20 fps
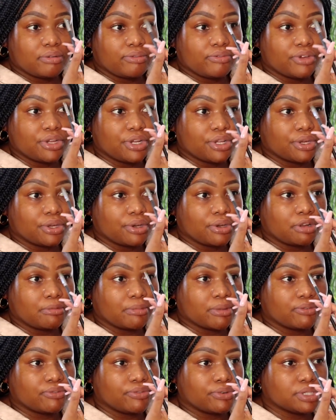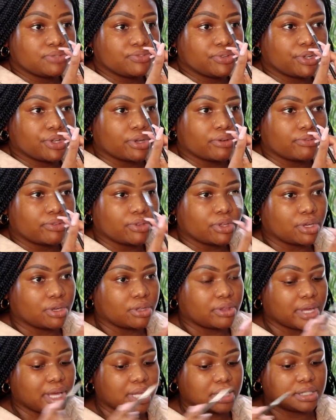video, in my first video of the year,
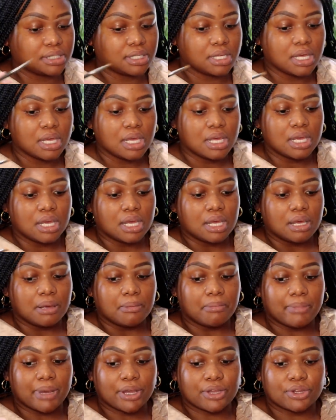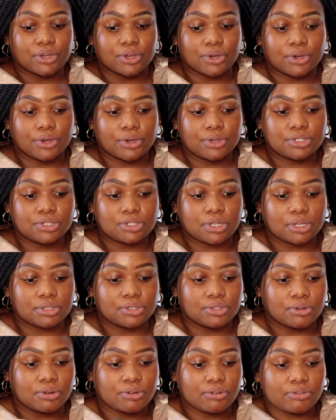that my year
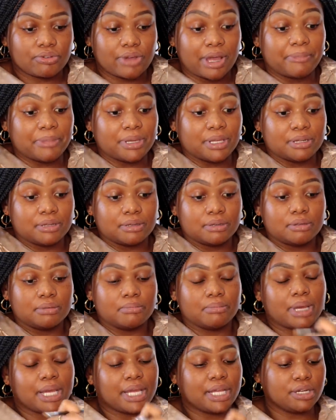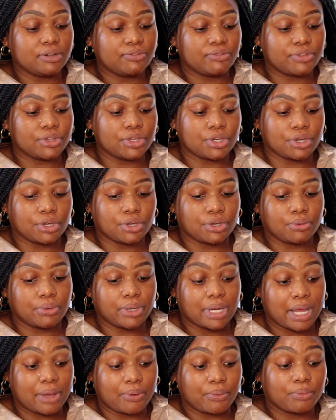started off, I mean my end of the year,
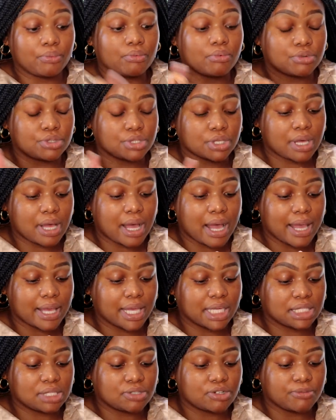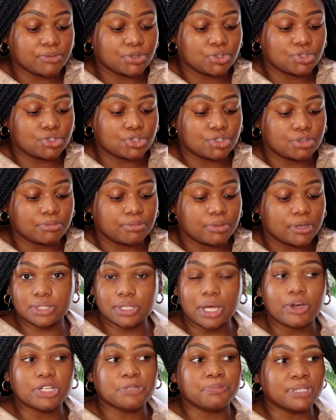when I took a hiatus from YouTube,
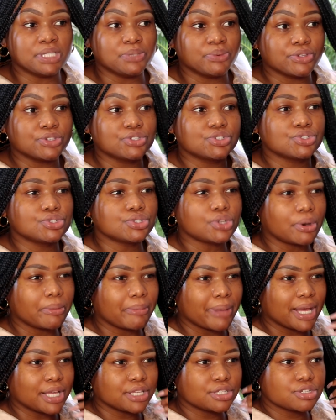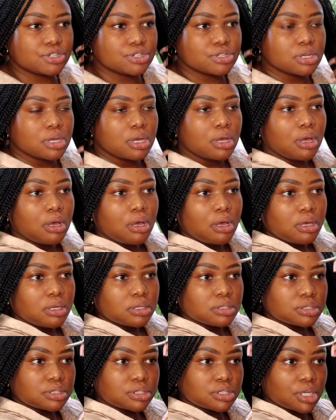I was busy with so much.
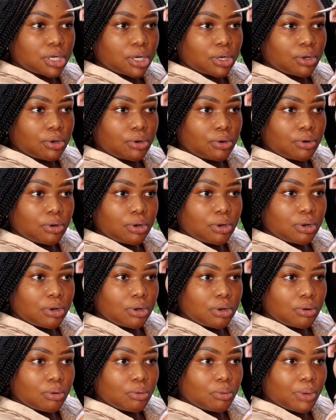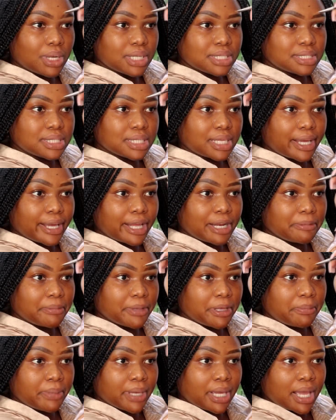So once again,
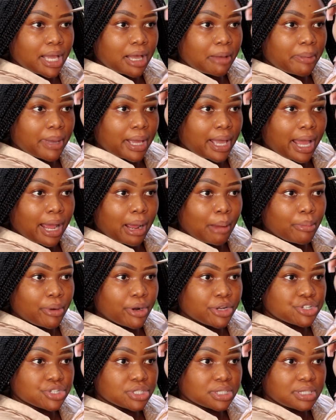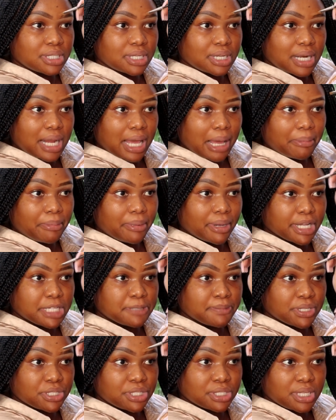me picking up a camera just didn't happen
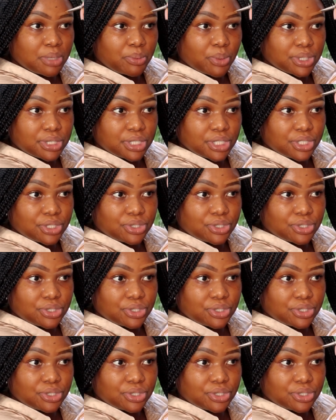as much as I wanted